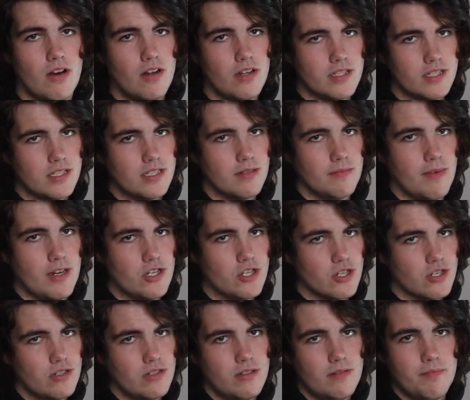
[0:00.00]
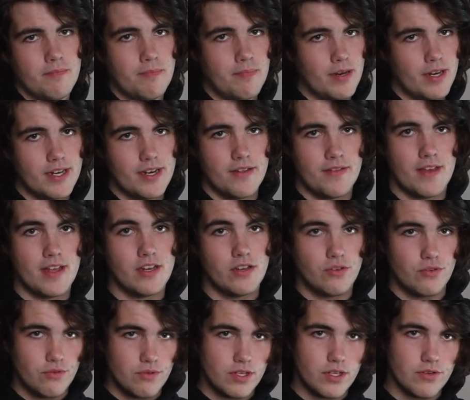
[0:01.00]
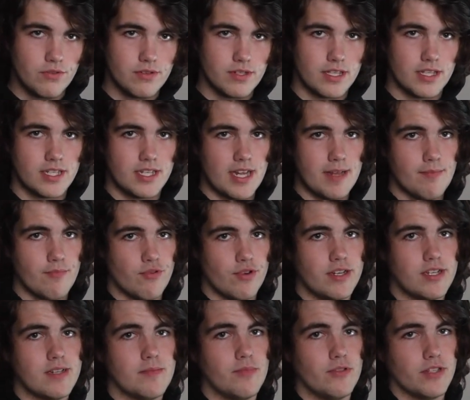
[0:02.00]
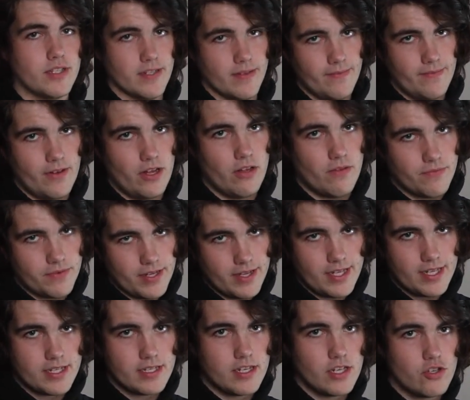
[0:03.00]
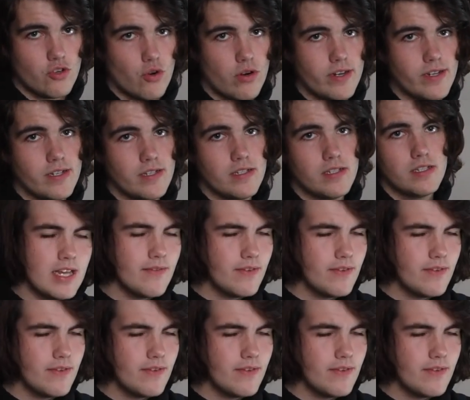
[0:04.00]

all symmetrical, but they do use the same principles involved in this tutorial.